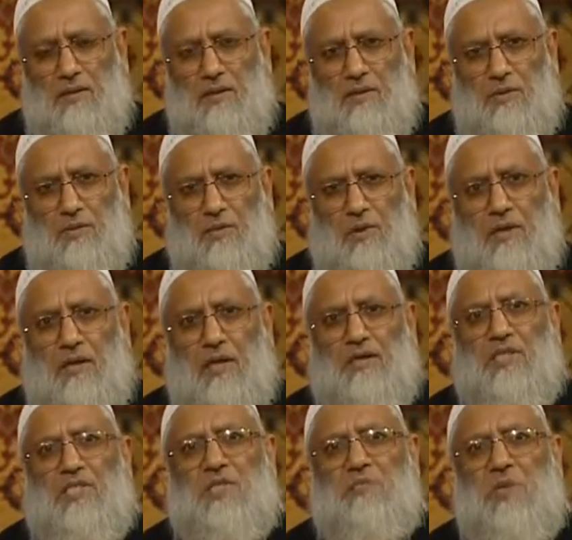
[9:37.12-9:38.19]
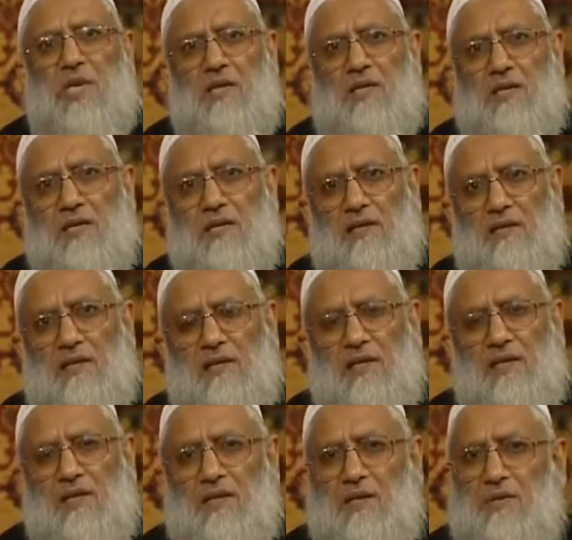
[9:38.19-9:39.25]
you are not speaking,
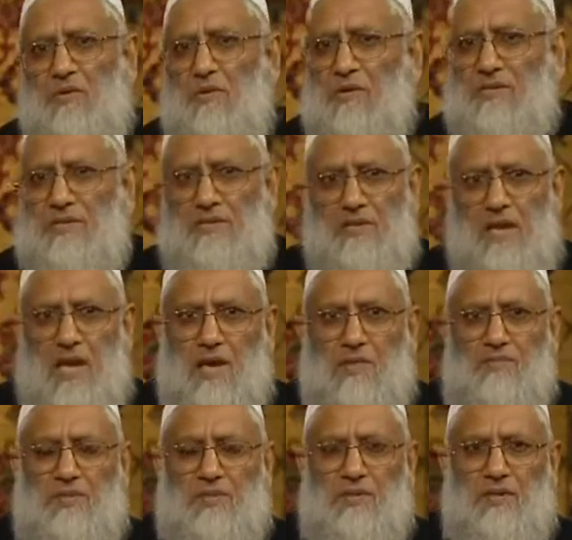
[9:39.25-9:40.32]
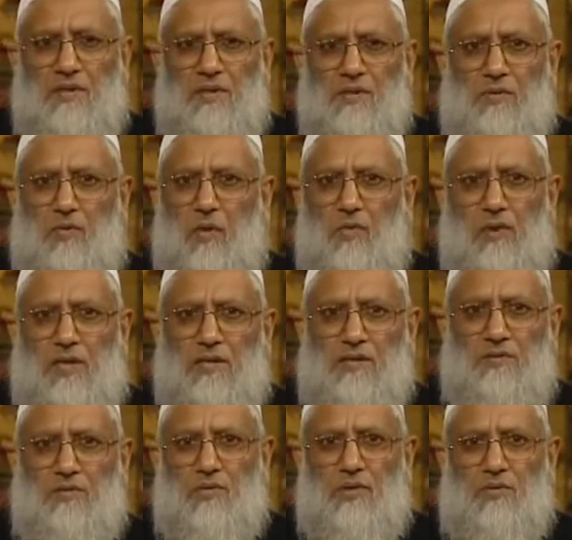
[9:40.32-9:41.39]
you are saved. Nobody
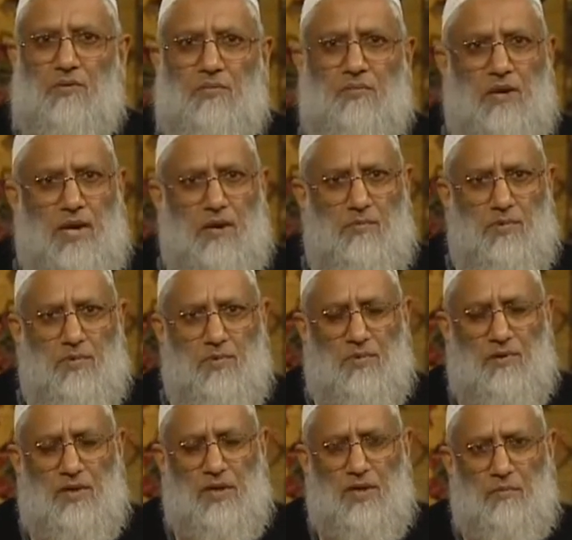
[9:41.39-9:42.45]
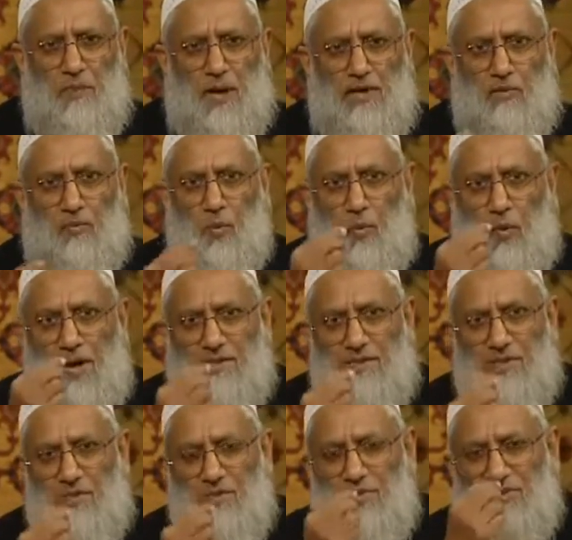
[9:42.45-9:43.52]
is going to blame you. But
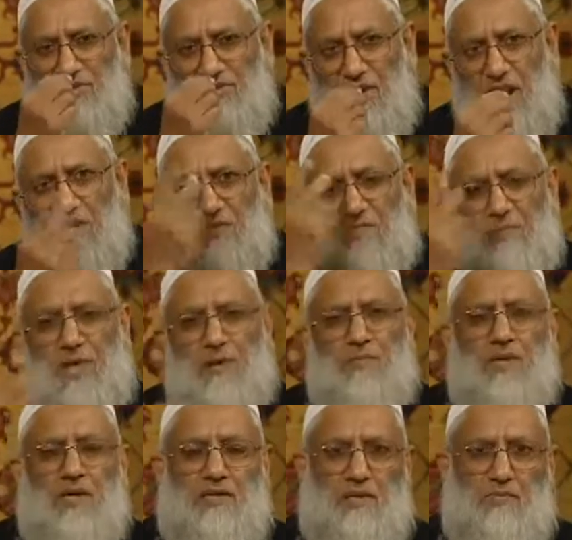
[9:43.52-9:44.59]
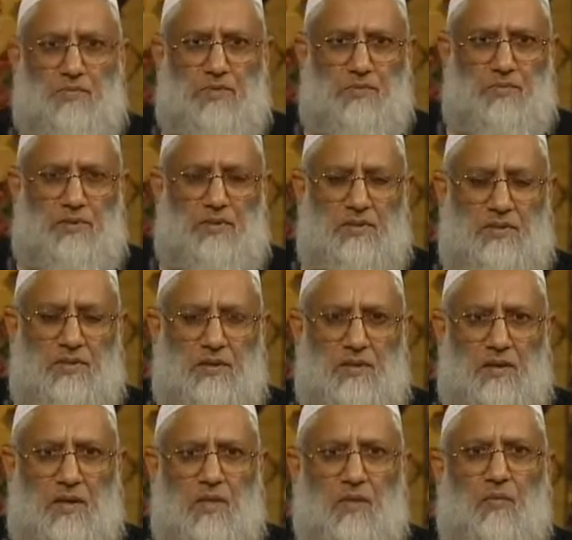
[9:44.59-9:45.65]
once you start blaming other people,
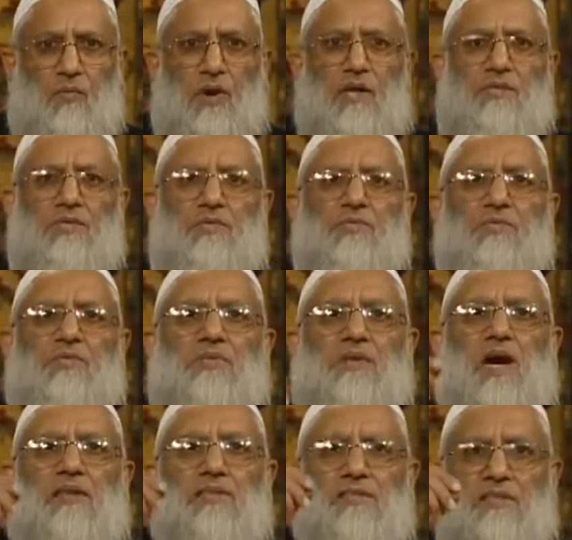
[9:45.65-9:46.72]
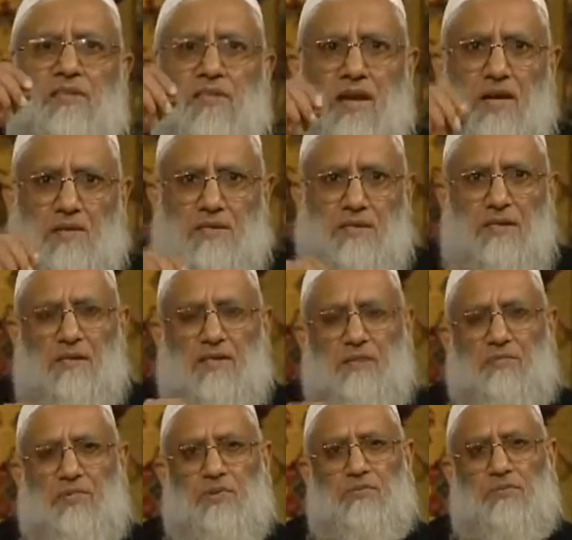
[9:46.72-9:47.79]
once you start slandering other
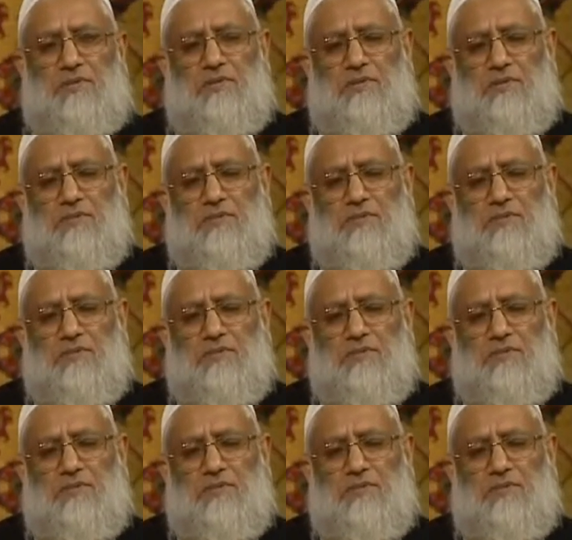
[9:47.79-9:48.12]
people,